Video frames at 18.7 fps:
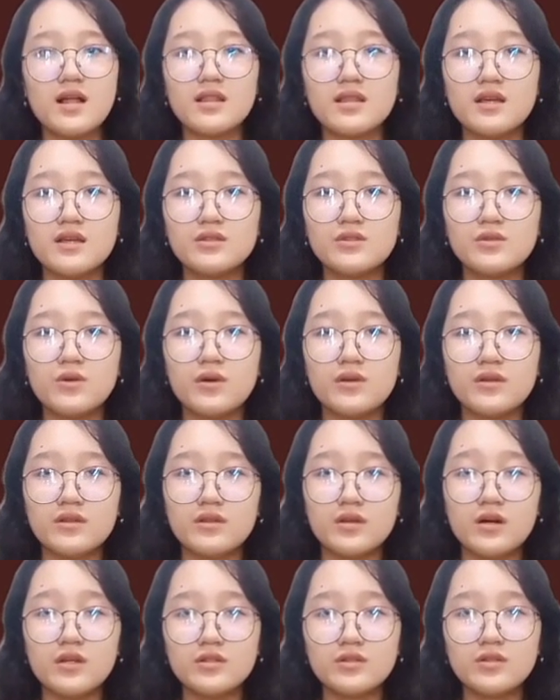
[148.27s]
led to an
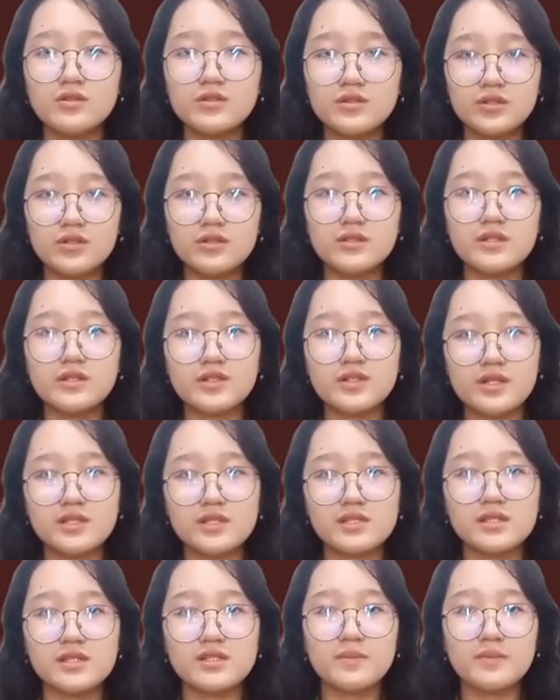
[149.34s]
uncontrolled
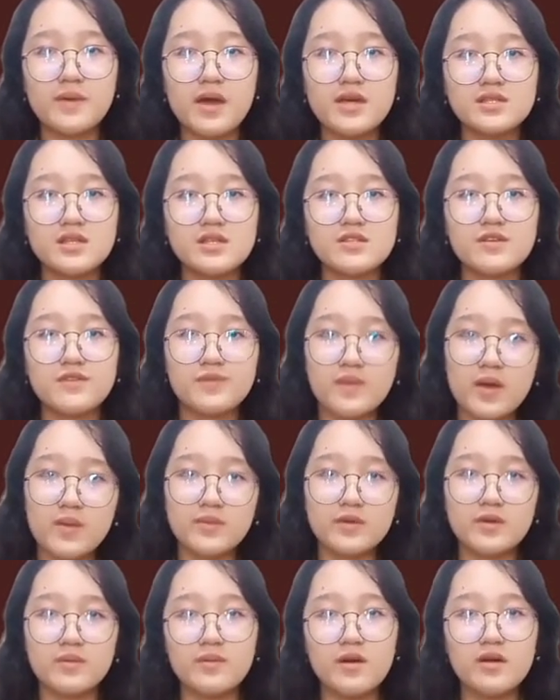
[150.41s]
decrease in the prices of prime
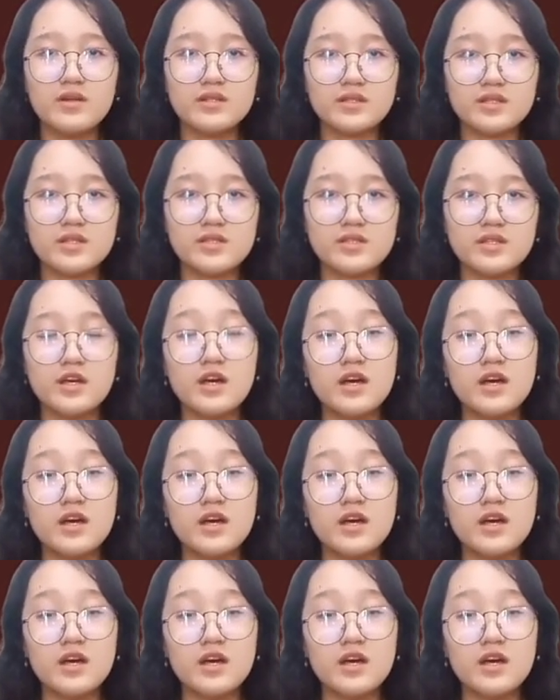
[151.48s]
commodities.